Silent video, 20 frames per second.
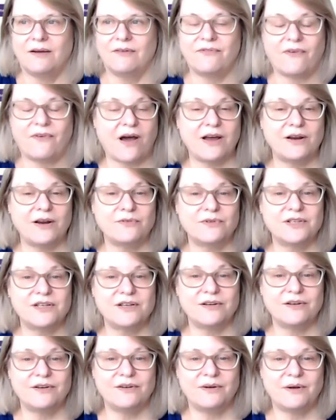vital
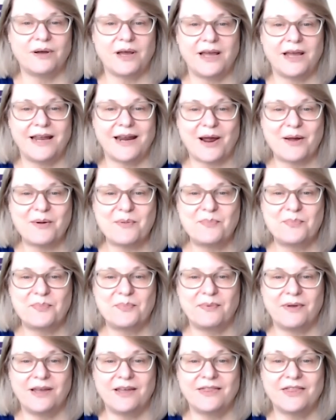to,
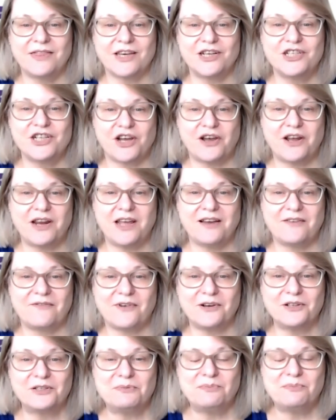the journey of
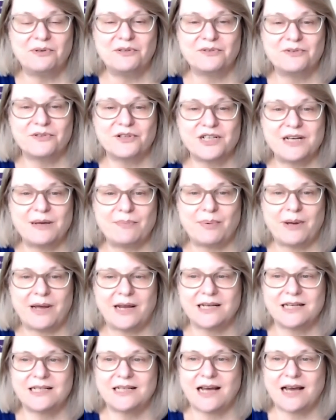entrepreneurship,
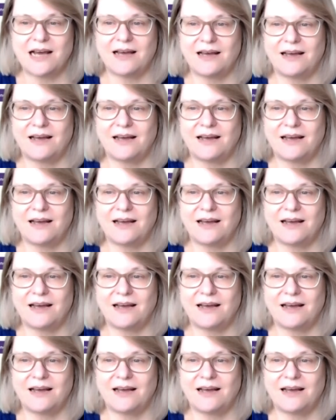and,